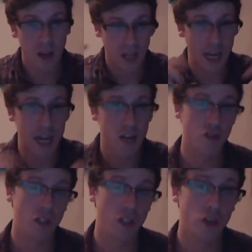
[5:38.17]
a
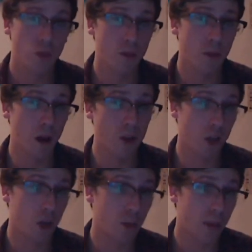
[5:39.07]
cartridge, which might only
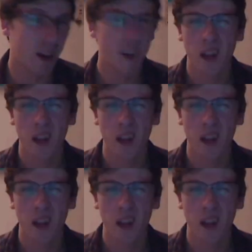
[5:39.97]
hold about